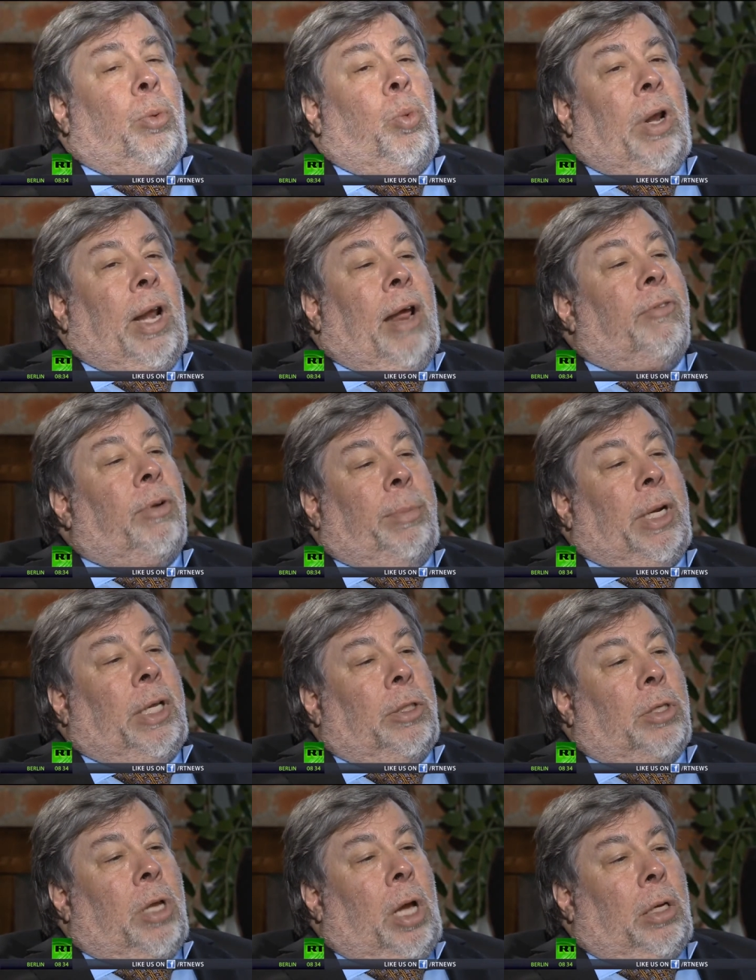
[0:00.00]
what
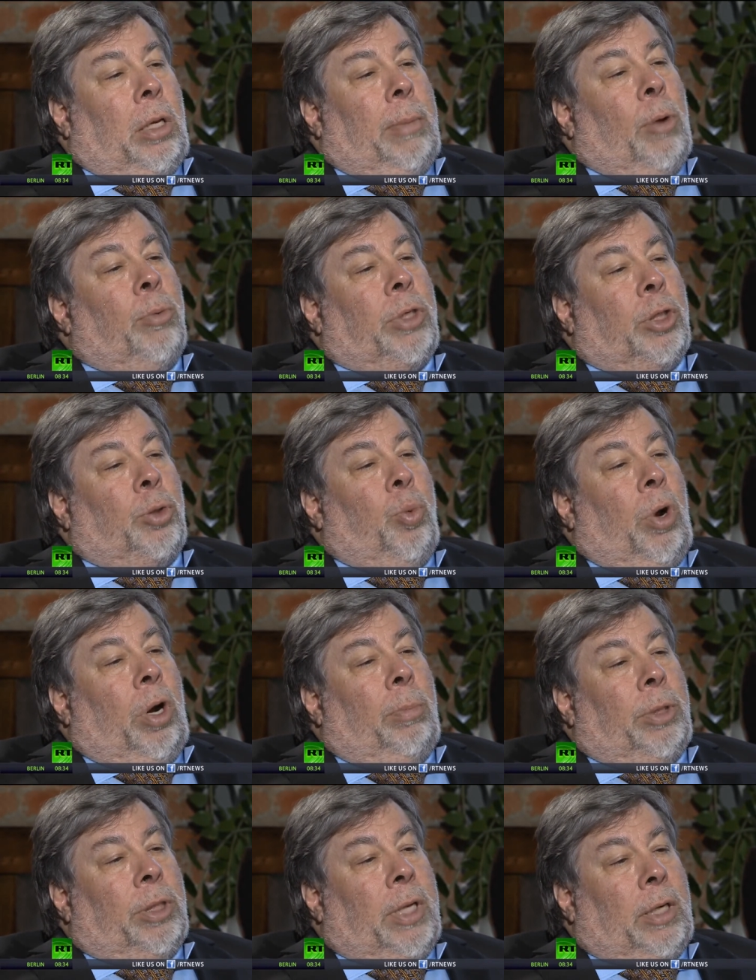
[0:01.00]
everybody is talking about, which is
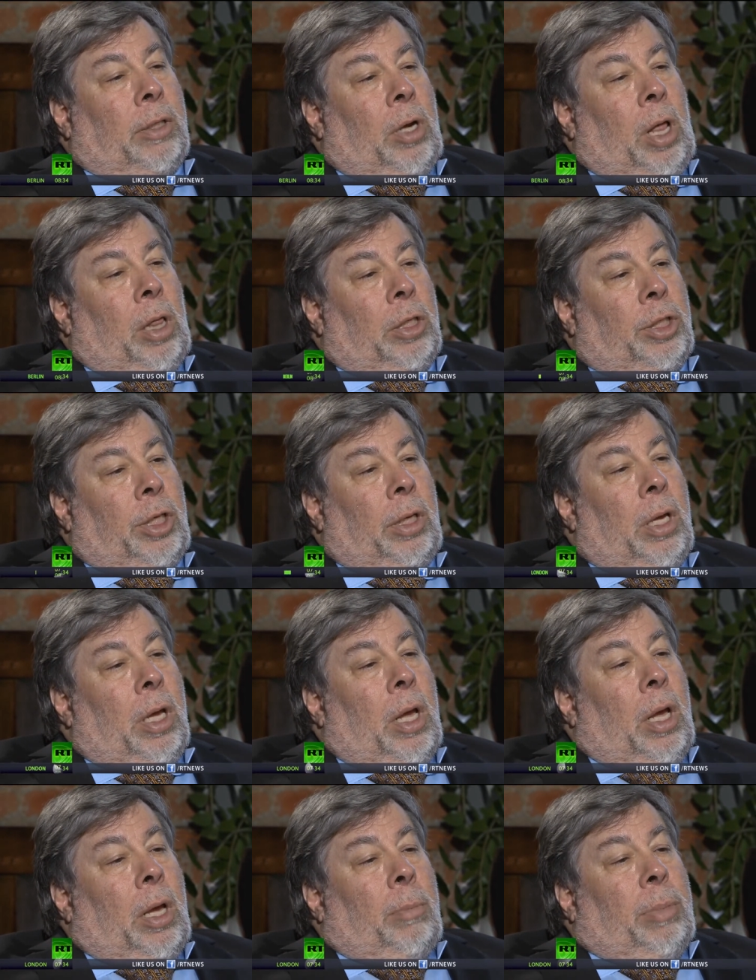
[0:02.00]
wearable technology,
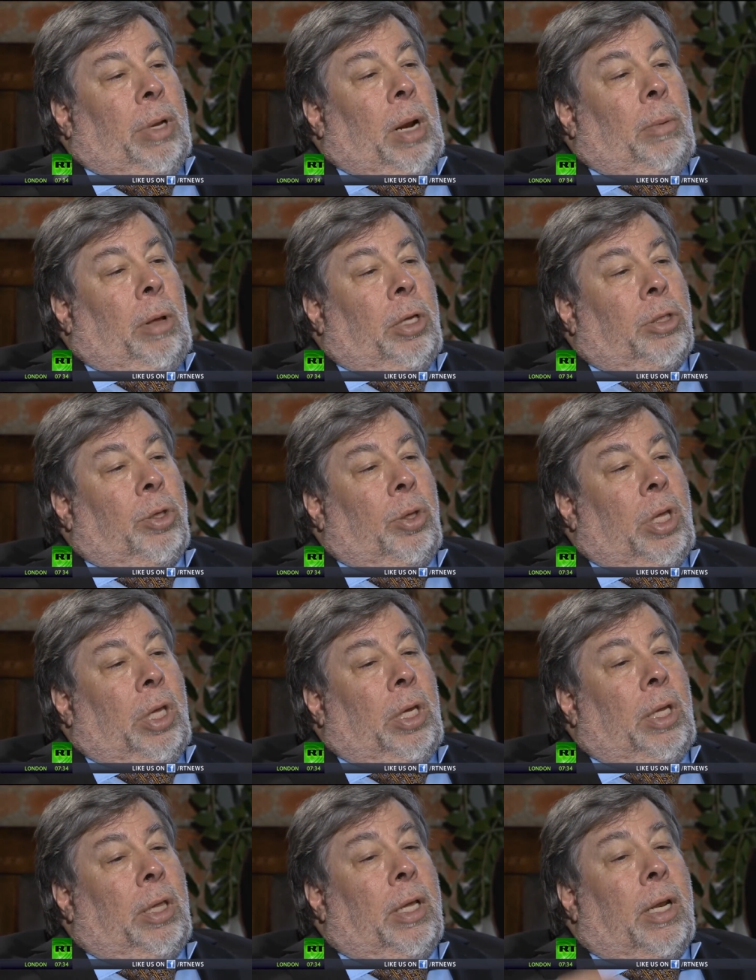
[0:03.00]
but I'm also
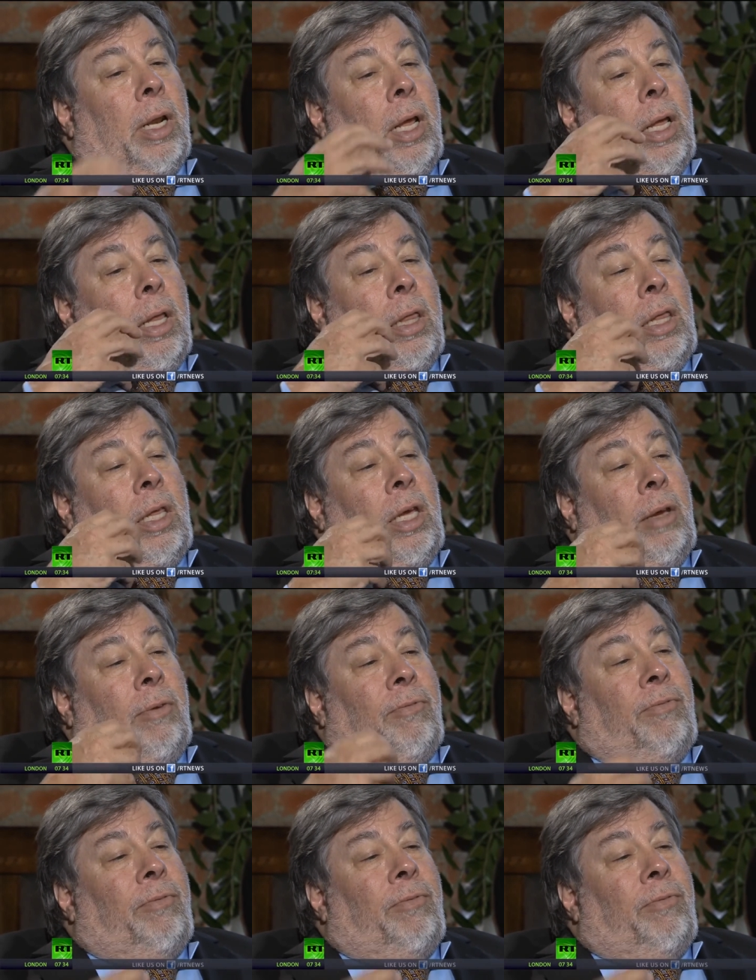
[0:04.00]
thinking that the